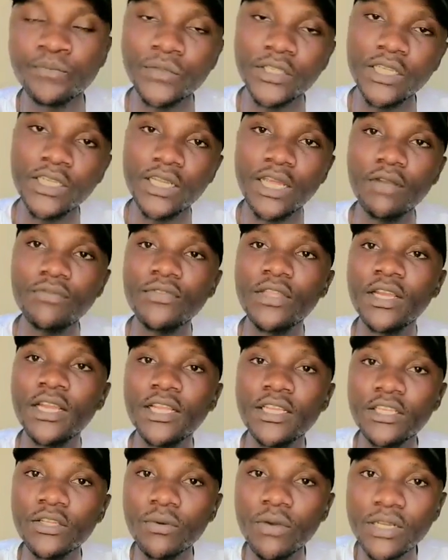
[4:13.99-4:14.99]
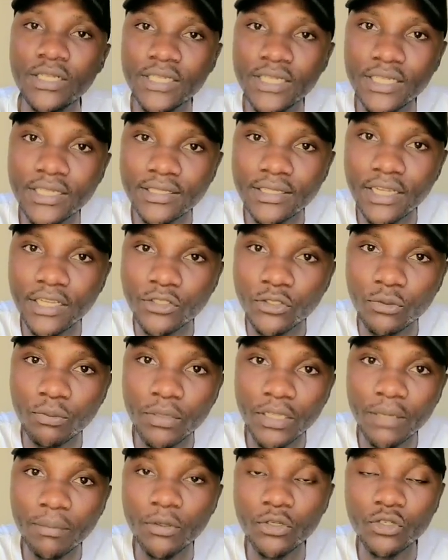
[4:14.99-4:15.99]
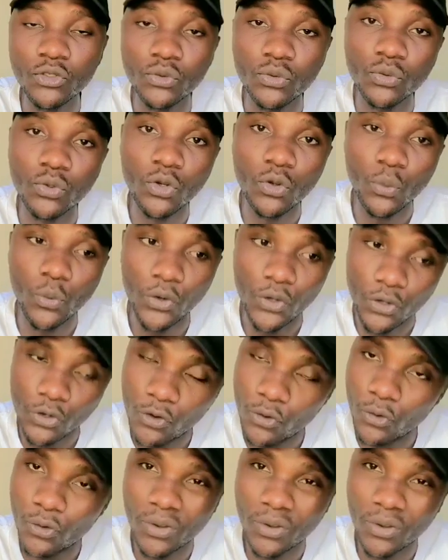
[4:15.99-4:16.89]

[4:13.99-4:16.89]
and after 91 days, I should be able to withdraw.